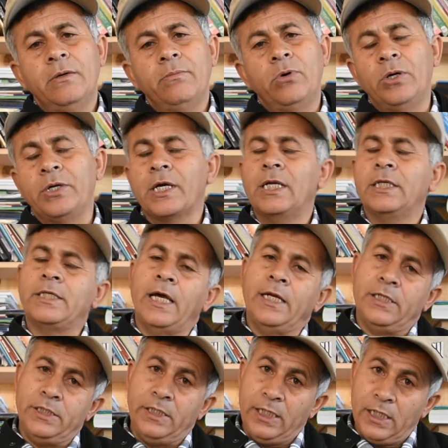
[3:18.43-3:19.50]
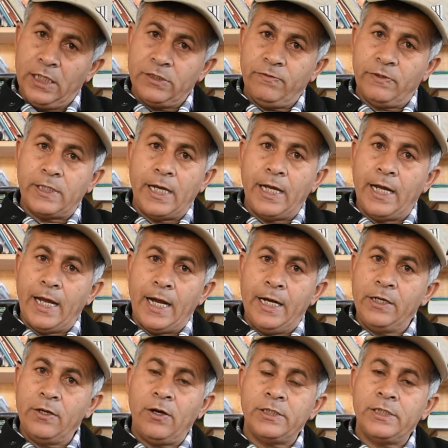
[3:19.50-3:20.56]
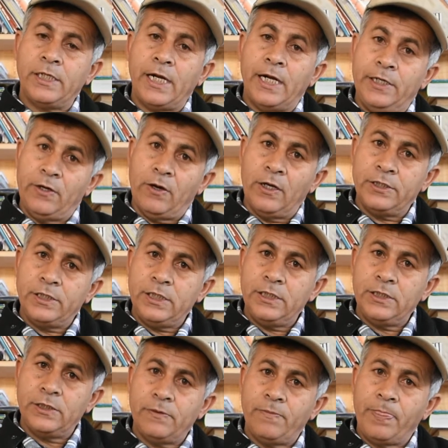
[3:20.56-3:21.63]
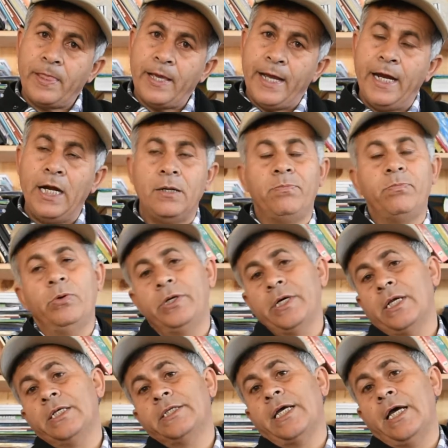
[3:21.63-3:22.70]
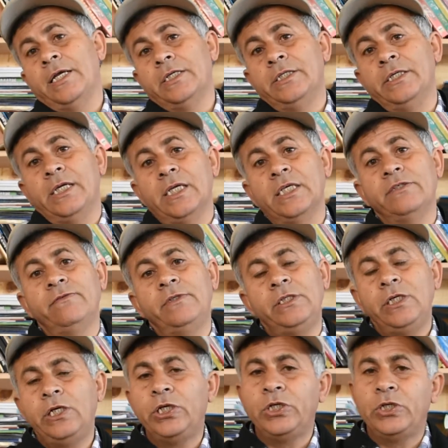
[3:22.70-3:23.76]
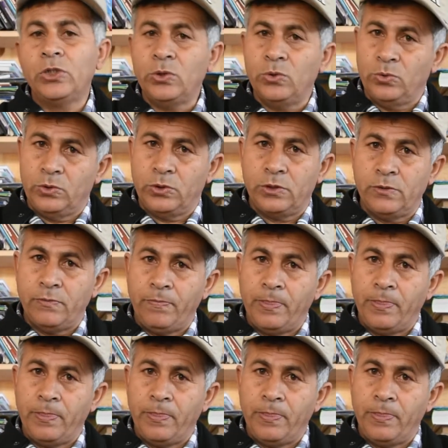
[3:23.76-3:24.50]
Political science deals with ideas and ideologies, and political science deals with issues.